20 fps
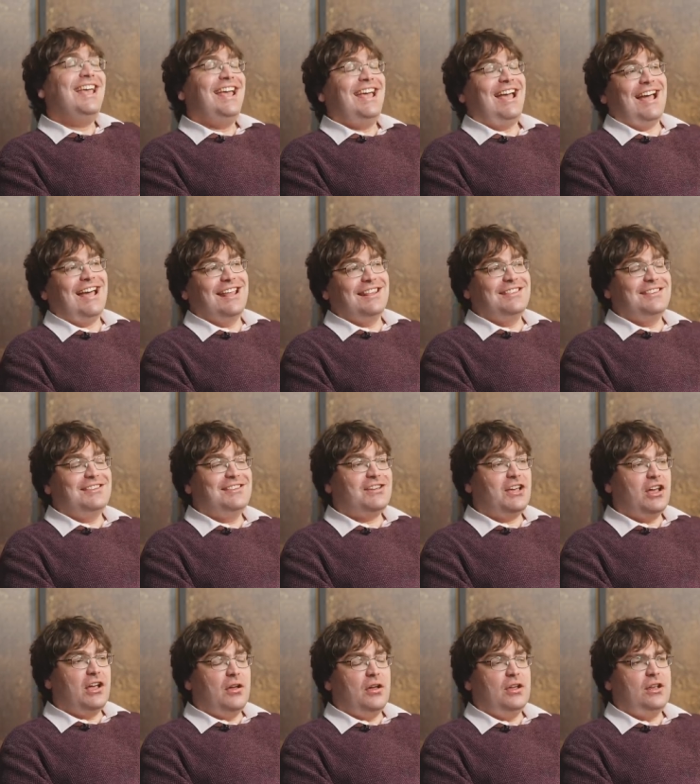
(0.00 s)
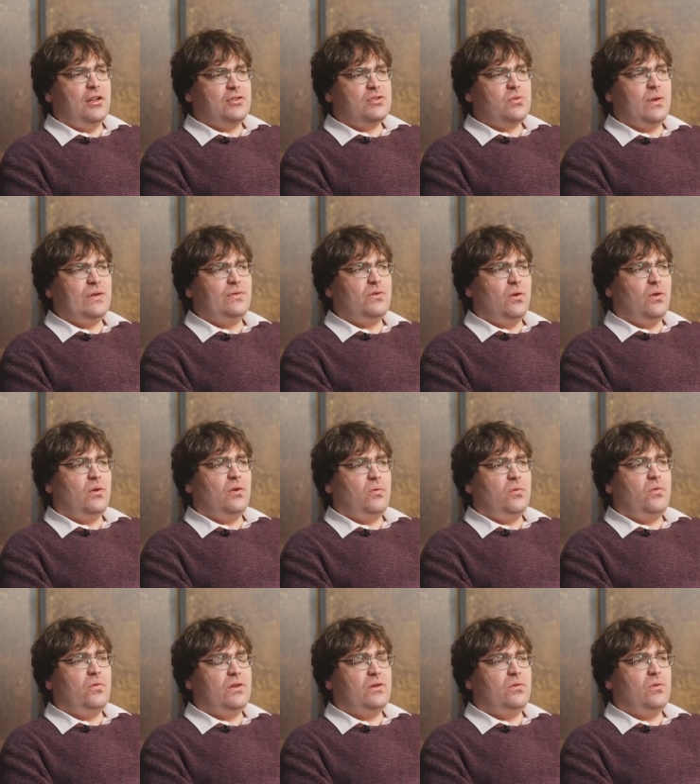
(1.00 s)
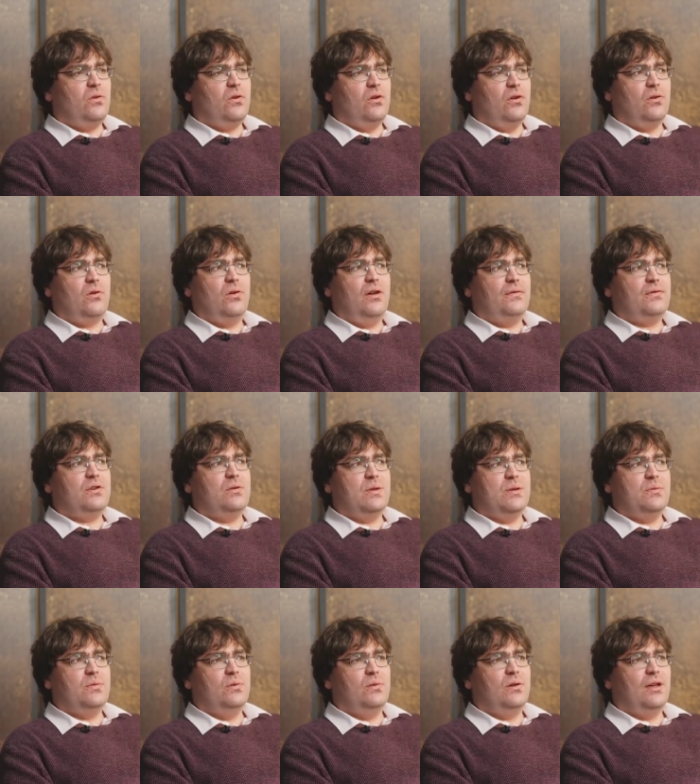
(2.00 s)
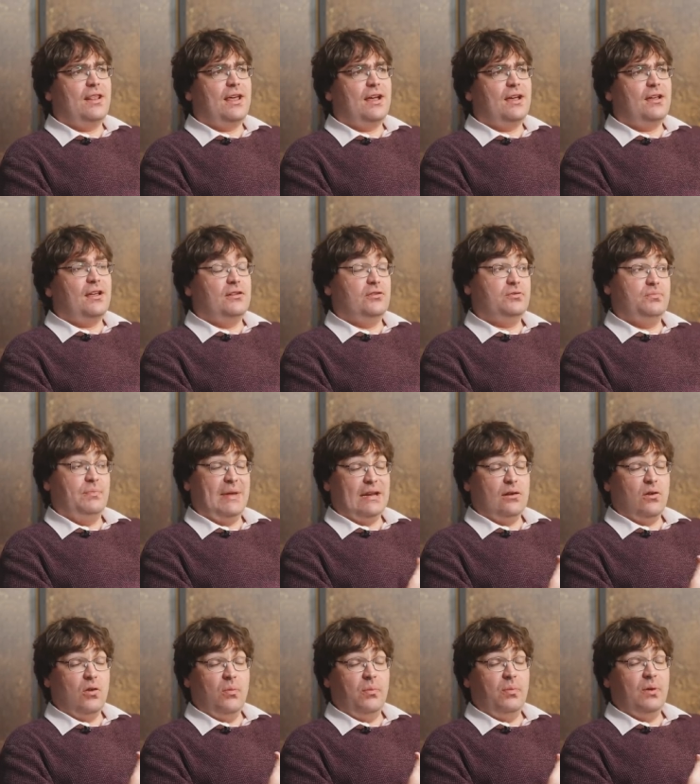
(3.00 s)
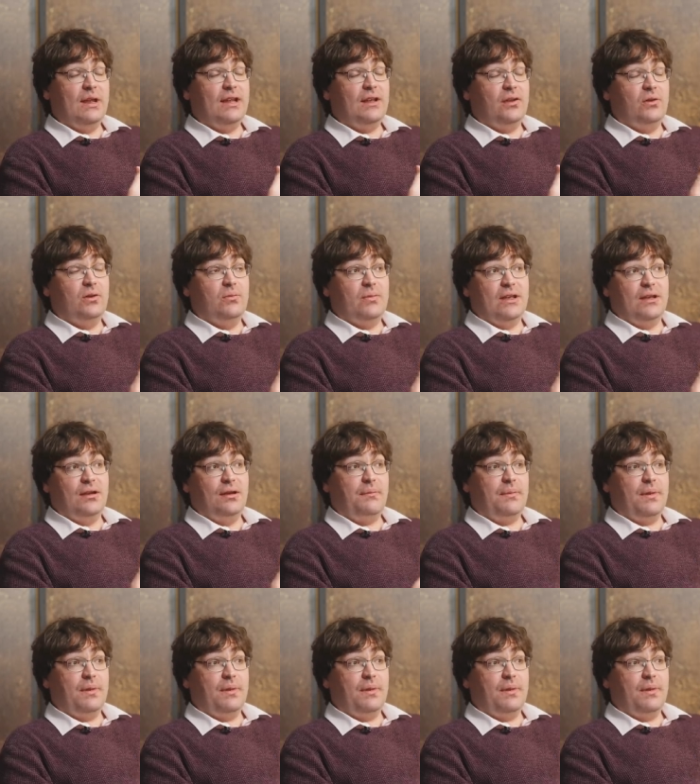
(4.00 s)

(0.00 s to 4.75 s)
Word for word: And you know, so we've got quite a few people like that, and Ben Cobley, who you may